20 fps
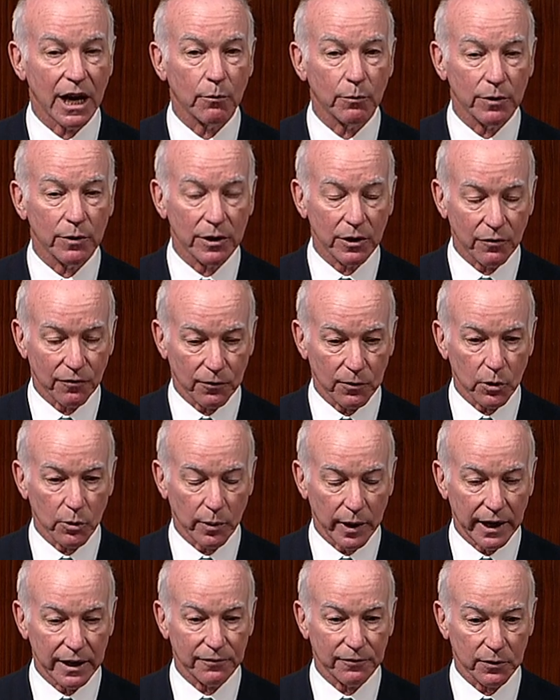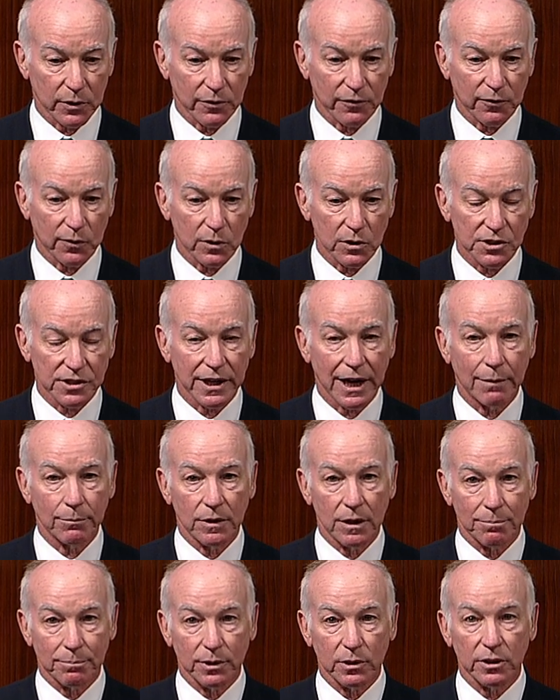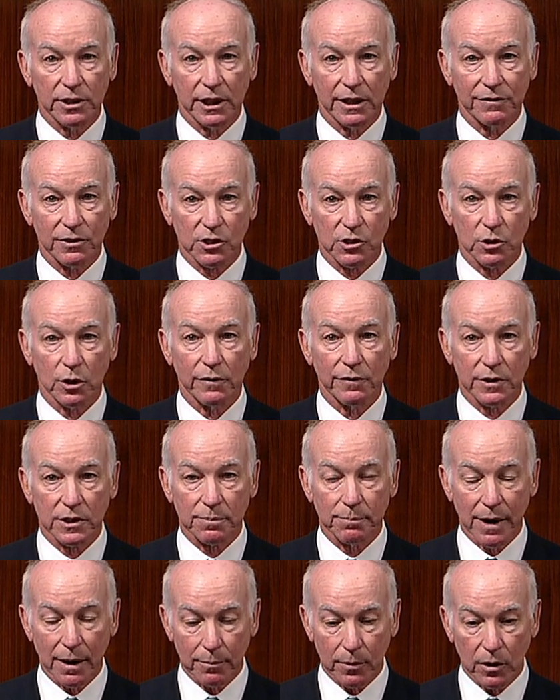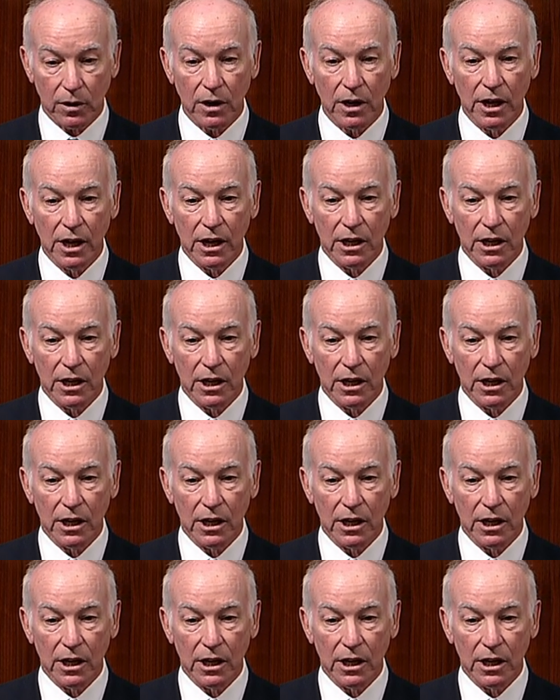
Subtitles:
and we created for the first time the ability of a service member